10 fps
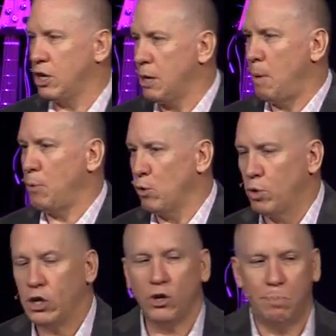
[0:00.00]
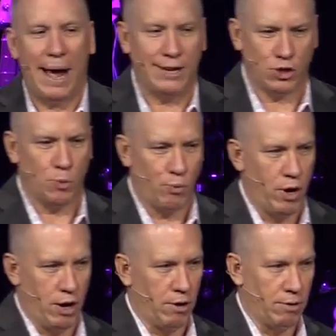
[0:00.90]
come up with a really good pastor
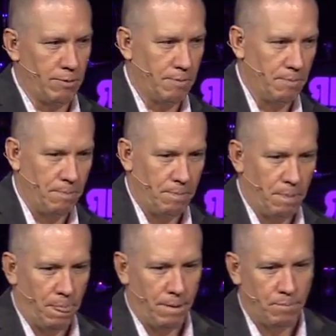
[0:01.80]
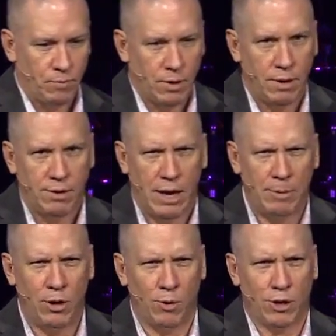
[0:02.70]
prayer. How
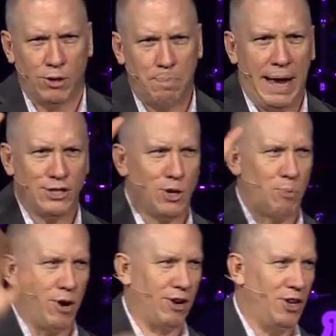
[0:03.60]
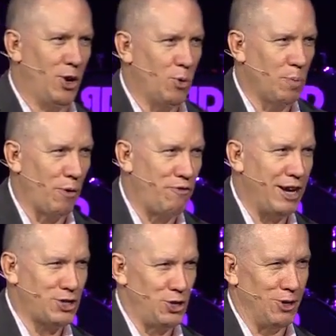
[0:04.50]
many know a good pastor prayer? You know, we're
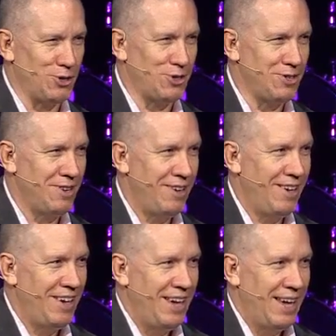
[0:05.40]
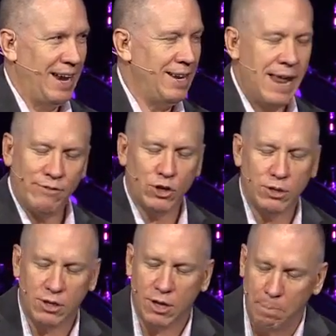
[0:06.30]
professionals. And I didn't have a
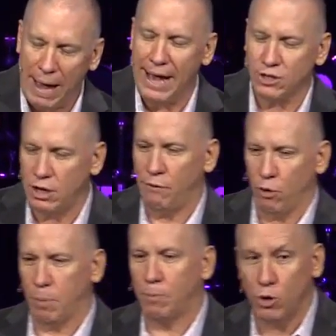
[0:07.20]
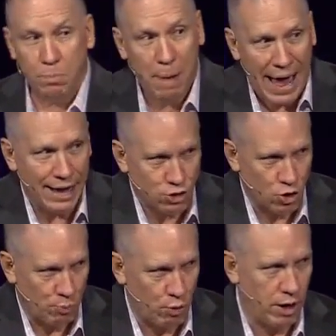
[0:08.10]
good capacity for a good
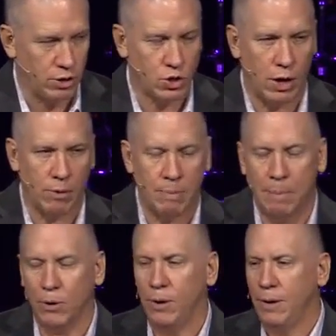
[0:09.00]
pastor prayer. And so I remember